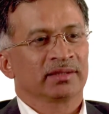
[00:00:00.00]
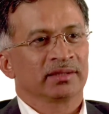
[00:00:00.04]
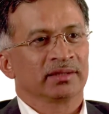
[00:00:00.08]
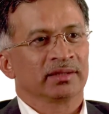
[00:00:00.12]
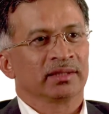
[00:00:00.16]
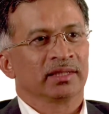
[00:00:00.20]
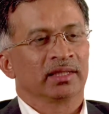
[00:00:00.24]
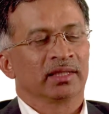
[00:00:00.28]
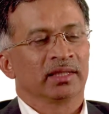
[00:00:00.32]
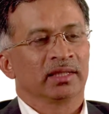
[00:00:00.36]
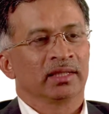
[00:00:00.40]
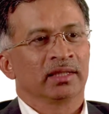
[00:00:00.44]

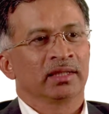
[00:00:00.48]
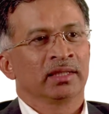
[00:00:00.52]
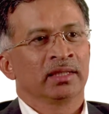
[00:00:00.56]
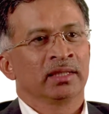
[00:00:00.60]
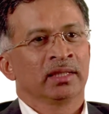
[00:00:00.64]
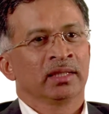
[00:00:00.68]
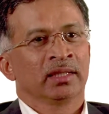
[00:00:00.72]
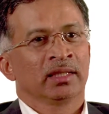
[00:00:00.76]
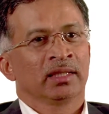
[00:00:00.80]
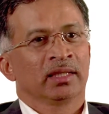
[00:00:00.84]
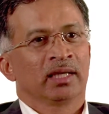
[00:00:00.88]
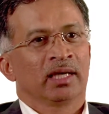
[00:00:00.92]
And uh,
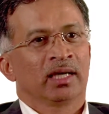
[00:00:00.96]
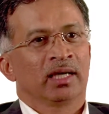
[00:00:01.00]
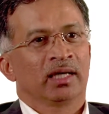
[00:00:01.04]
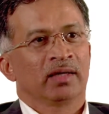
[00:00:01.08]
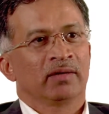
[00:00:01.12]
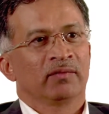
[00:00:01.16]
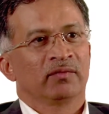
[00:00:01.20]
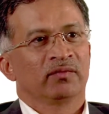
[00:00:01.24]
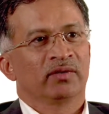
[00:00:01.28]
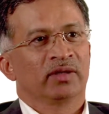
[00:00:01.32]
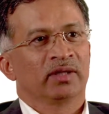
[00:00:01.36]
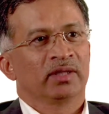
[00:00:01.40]

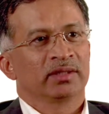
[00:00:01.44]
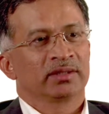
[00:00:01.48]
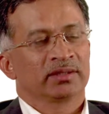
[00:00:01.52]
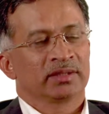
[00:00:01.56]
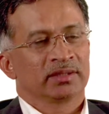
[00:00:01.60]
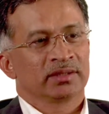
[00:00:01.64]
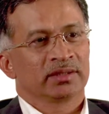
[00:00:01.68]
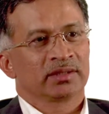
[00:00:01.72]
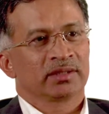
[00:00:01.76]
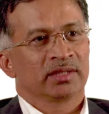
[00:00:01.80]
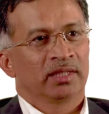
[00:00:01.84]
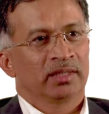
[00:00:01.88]
I've uh,
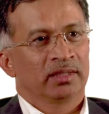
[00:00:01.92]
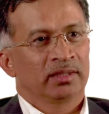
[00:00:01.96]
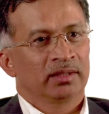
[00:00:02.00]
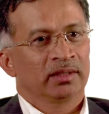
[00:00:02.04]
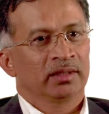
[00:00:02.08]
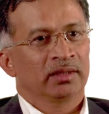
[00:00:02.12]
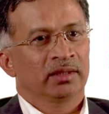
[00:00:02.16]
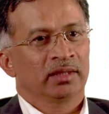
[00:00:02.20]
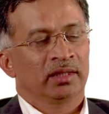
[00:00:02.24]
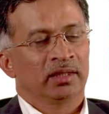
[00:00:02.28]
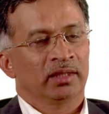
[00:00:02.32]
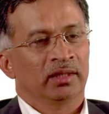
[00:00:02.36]
since
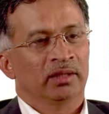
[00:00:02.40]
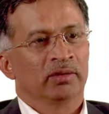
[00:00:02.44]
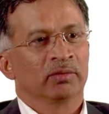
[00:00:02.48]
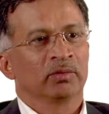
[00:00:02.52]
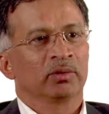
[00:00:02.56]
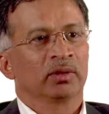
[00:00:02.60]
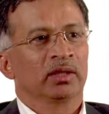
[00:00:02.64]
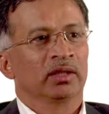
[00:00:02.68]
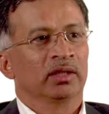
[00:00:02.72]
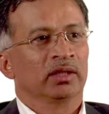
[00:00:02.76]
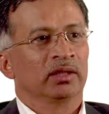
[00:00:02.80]
then, you know,